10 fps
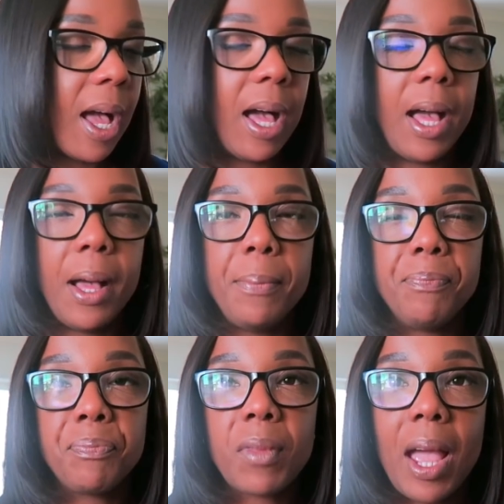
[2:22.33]

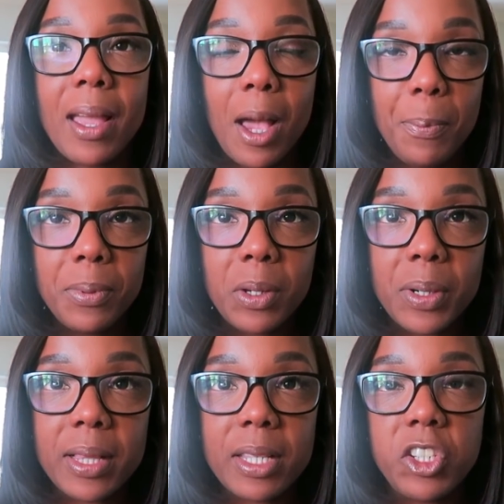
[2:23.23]
I
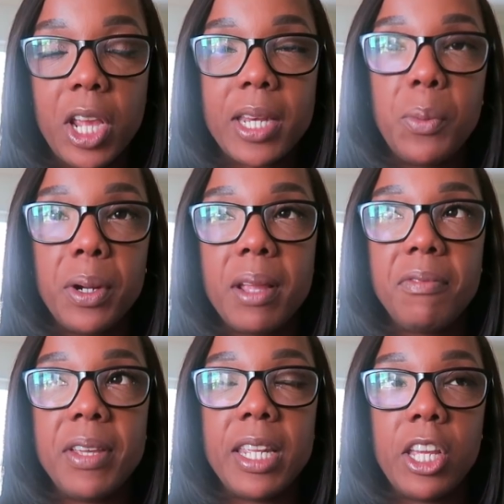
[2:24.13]
uploaded the January
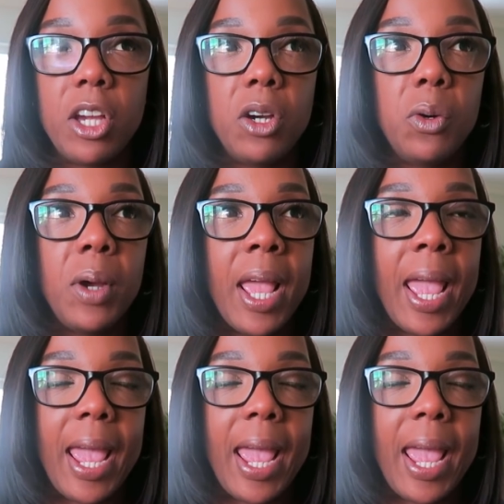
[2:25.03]
video,